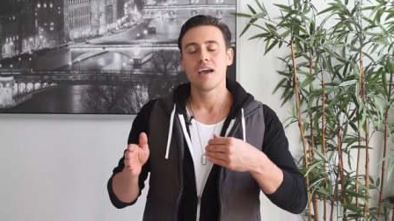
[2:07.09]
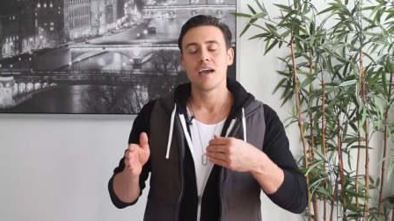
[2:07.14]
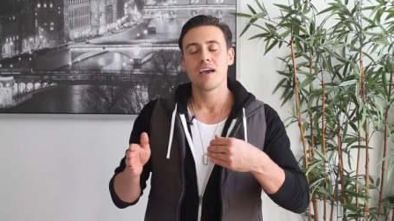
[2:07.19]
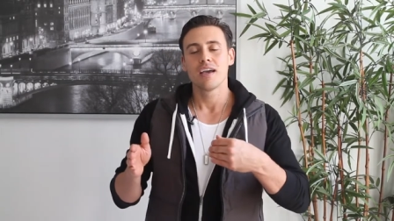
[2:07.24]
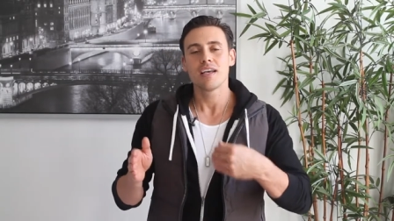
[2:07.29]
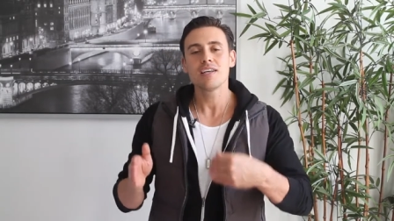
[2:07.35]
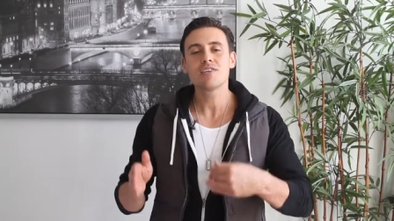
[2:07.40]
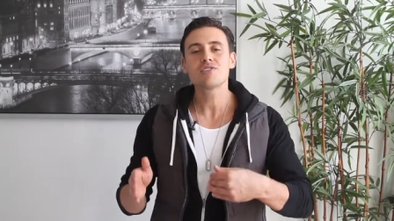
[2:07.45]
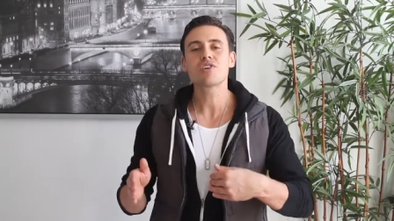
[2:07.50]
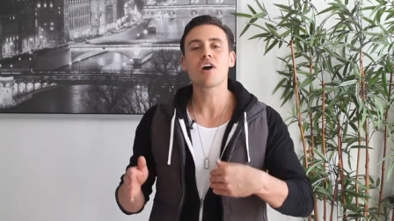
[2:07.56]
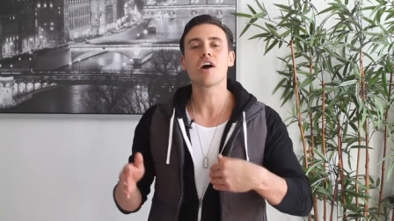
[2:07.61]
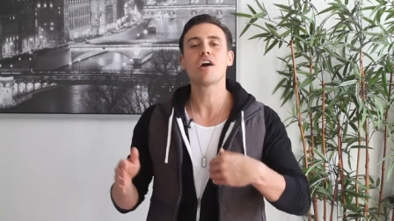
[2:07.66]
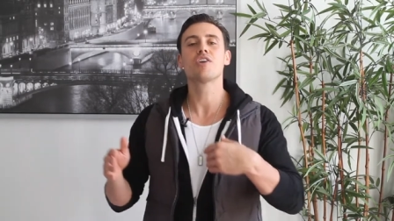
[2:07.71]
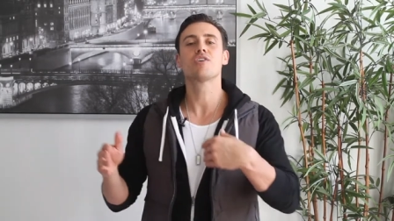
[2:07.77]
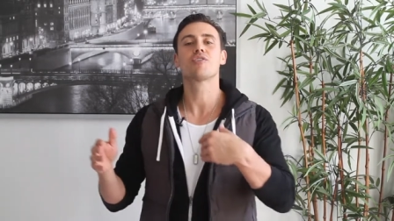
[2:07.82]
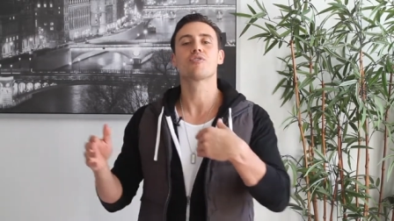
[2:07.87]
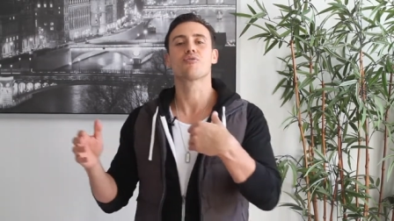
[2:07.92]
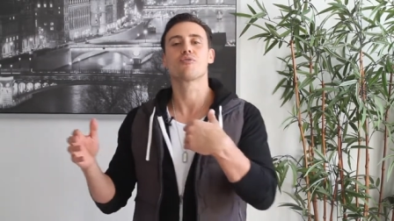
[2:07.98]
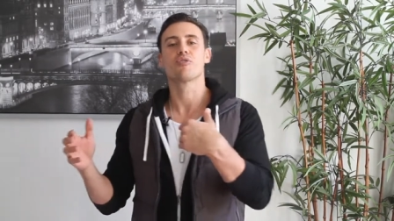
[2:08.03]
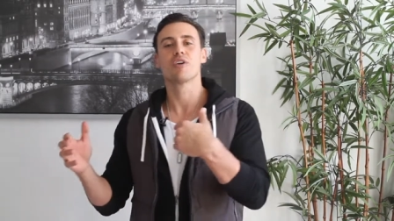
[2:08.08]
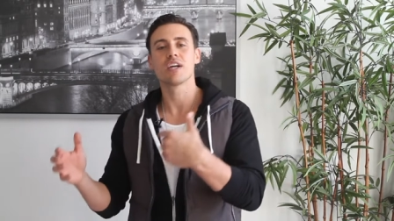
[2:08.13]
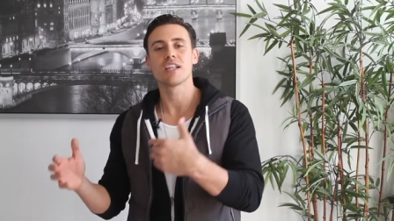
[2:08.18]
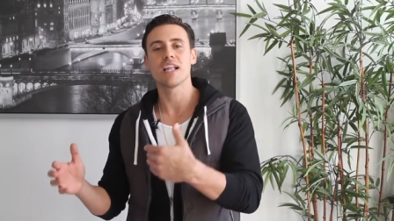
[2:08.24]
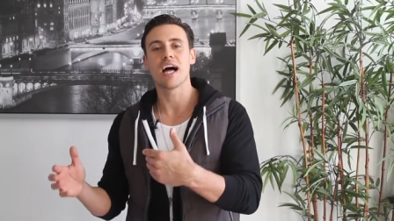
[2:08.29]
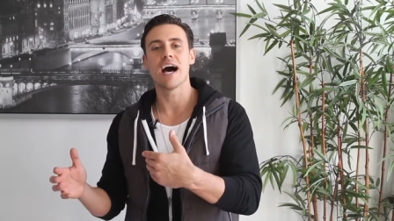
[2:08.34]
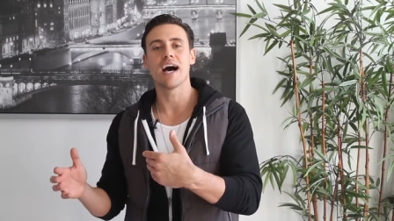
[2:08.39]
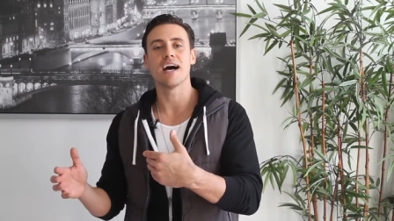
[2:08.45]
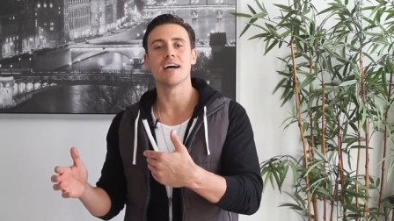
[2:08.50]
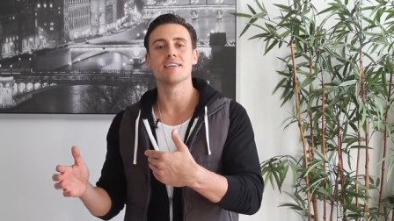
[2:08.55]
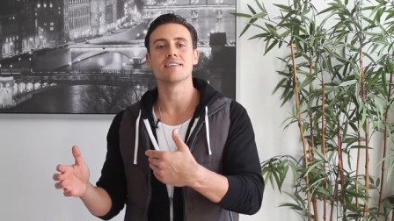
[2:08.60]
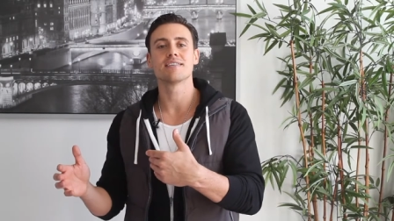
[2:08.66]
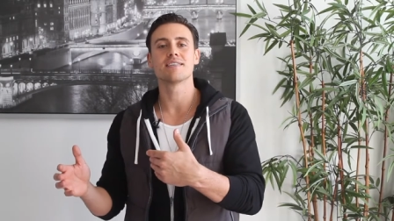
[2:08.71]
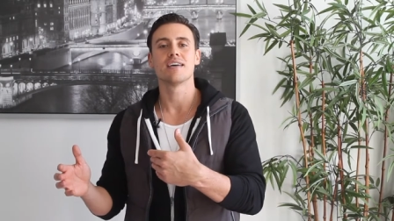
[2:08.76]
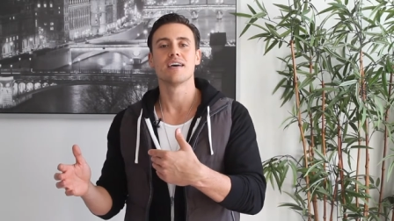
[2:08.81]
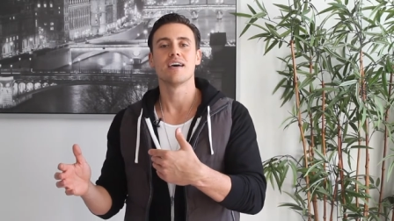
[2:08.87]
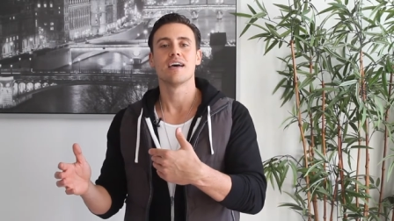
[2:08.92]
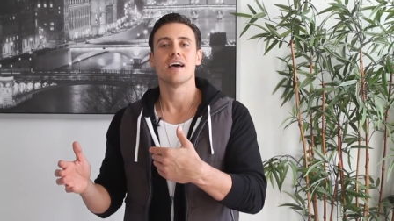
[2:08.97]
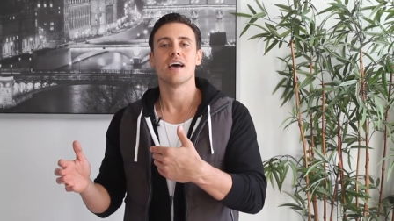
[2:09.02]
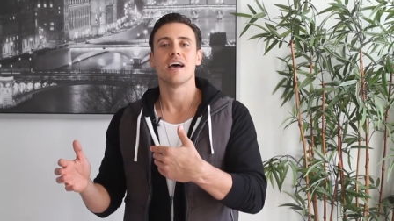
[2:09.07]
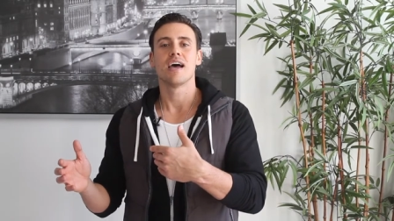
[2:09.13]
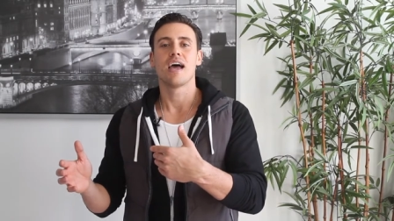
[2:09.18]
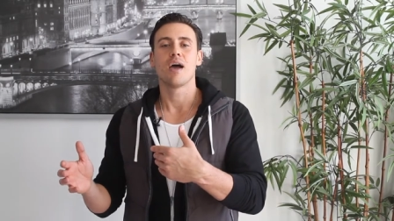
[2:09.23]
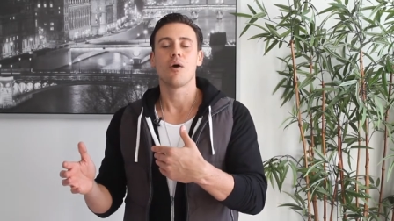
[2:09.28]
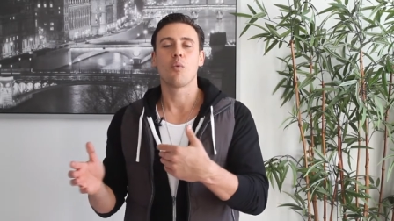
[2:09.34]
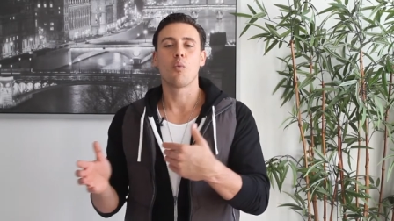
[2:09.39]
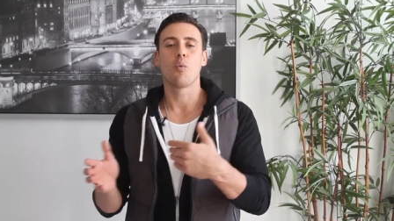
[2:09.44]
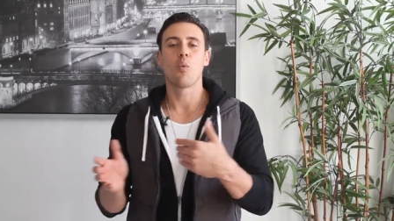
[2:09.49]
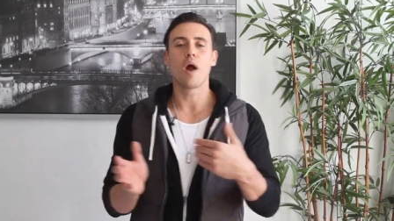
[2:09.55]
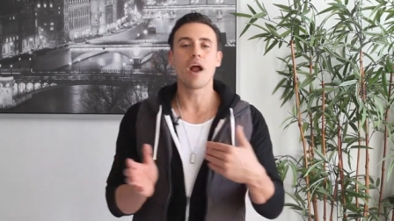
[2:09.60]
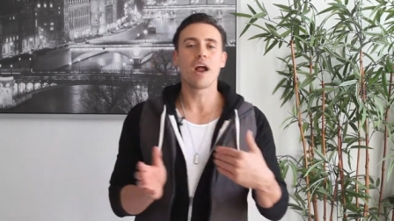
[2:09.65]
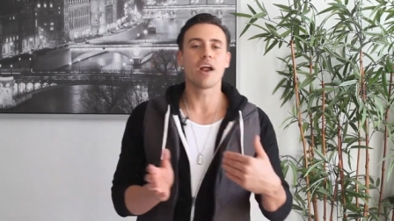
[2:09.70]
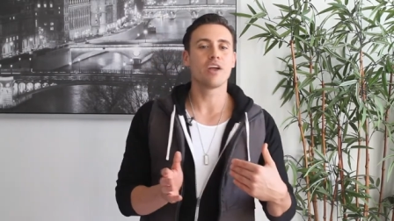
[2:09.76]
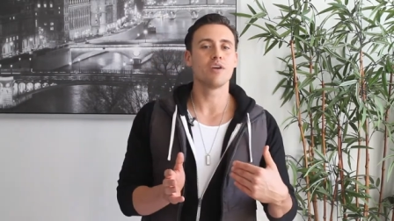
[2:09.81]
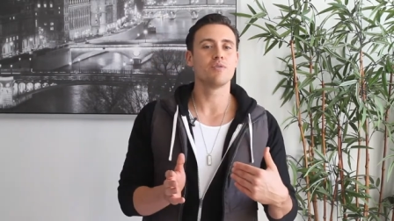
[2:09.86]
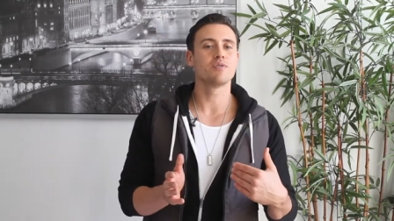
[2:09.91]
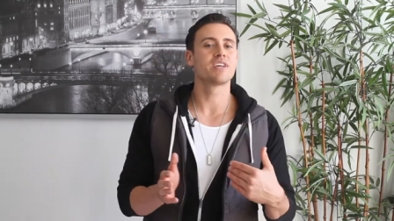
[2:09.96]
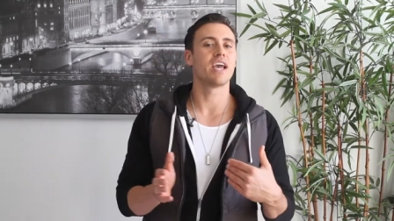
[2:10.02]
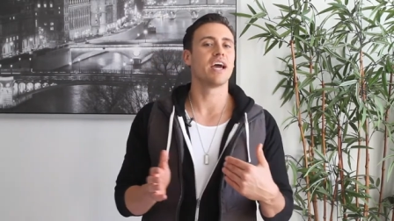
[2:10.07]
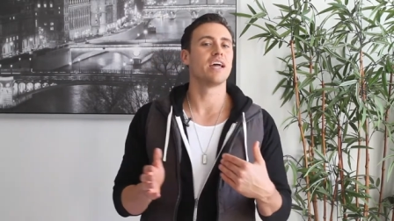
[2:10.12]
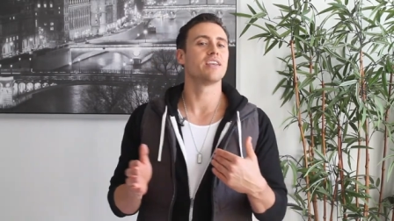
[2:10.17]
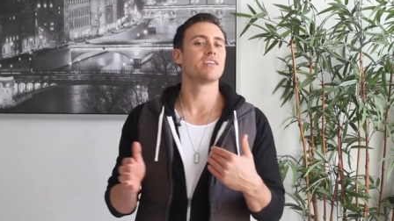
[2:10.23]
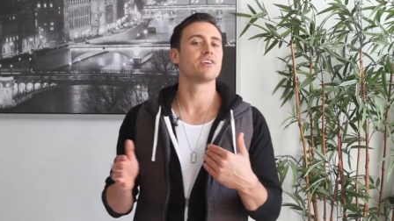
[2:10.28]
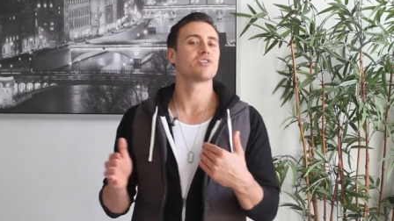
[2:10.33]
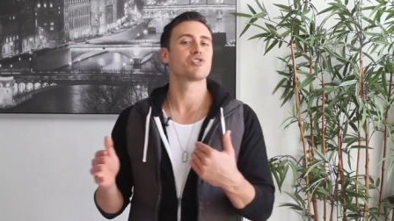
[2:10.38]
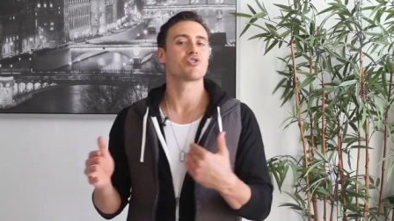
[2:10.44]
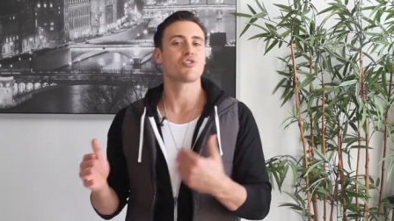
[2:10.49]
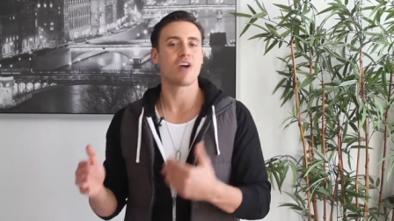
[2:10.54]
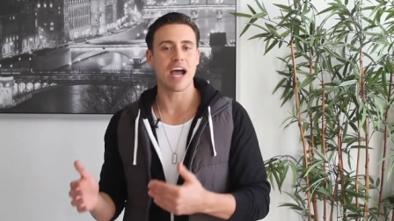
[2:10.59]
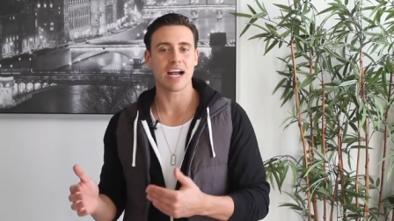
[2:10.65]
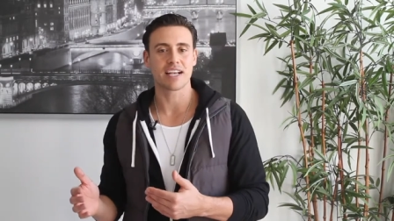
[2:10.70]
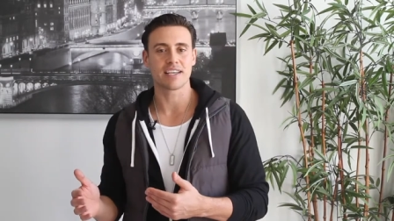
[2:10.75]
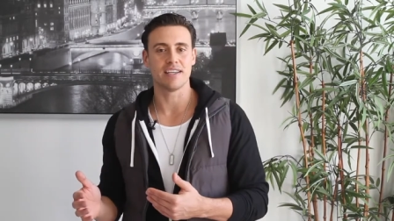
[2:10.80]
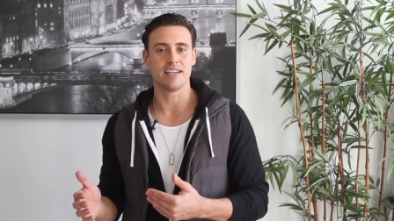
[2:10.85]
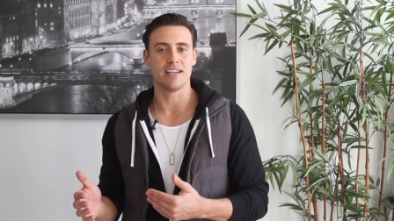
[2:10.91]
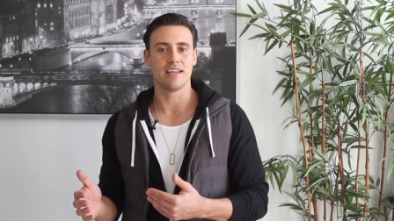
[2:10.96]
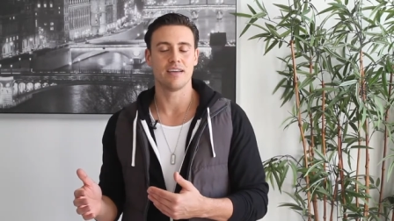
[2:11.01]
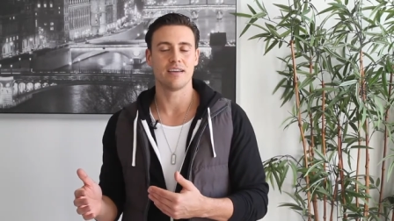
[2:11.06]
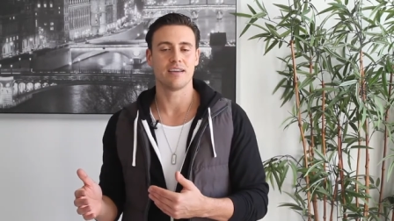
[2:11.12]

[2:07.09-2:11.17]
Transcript: He started to realize where he was getting distracted.